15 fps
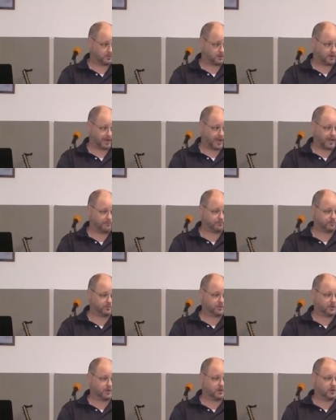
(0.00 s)
Okay?
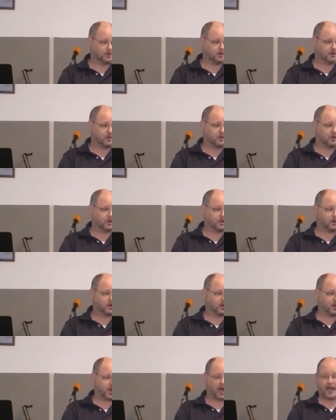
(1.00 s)

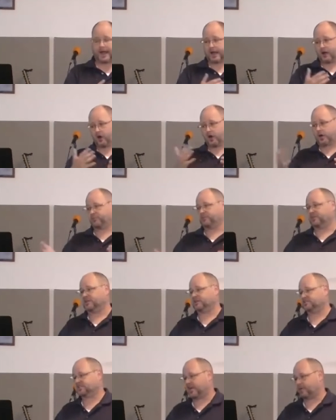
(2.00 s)
I got caught up in the
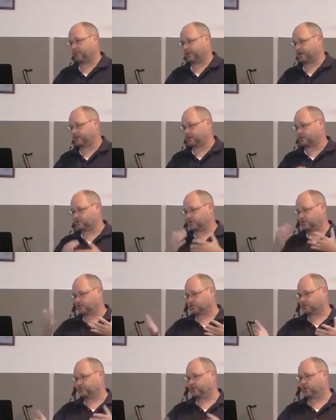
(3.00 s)
excitement at this, this
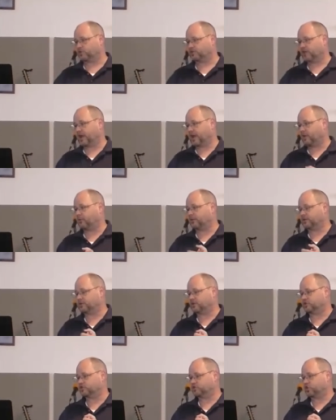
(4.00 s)
first night I went
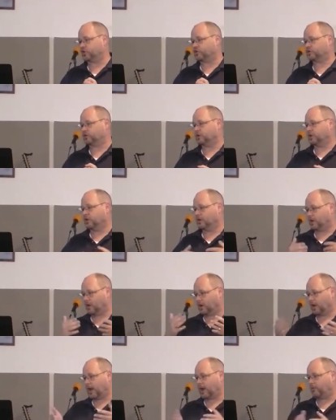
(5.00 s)
to this church.
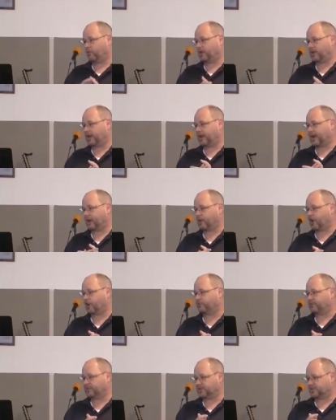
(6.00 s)
Uh, I went, I got caught
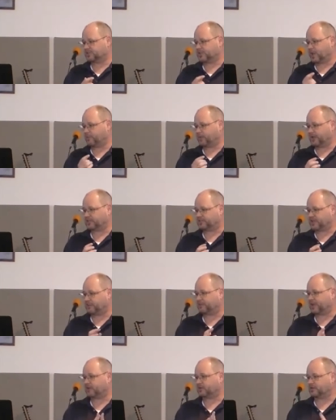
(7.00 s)
up in the excitement. I
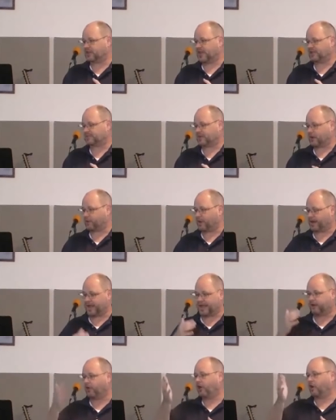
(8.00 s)
stepped out to dance and I ran
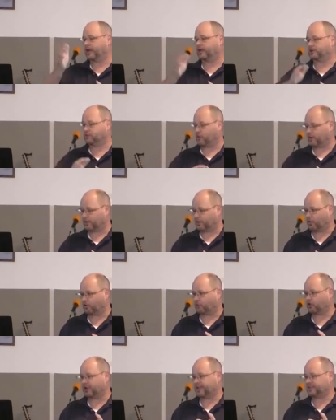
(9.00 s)
headlong into one of the
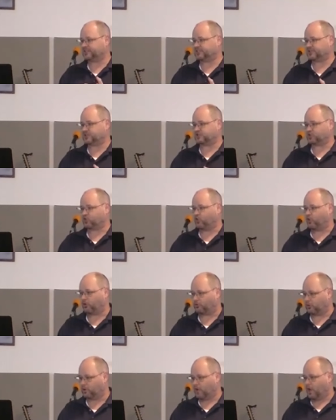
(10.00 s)
older ladies at the school.
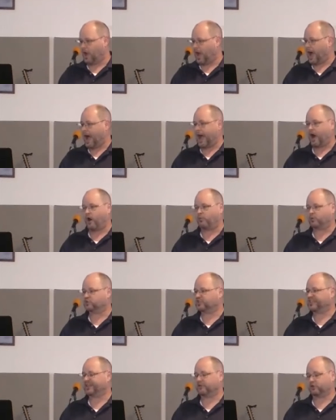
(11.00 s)
I
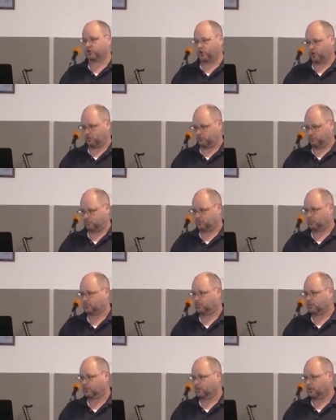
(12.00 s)
almost killed
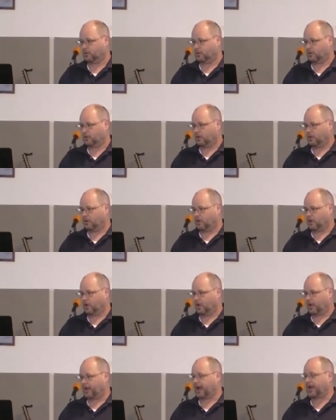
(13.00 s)

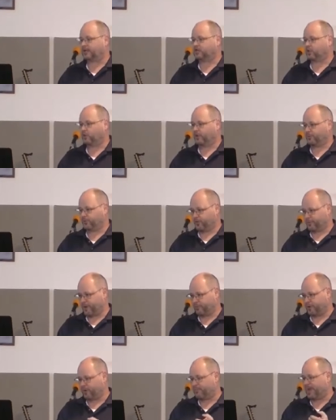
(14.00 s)
her. God told me to put
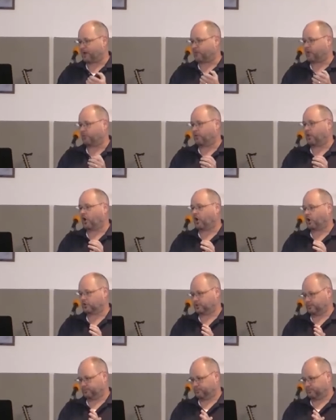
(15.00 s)
my butt back where it belonged.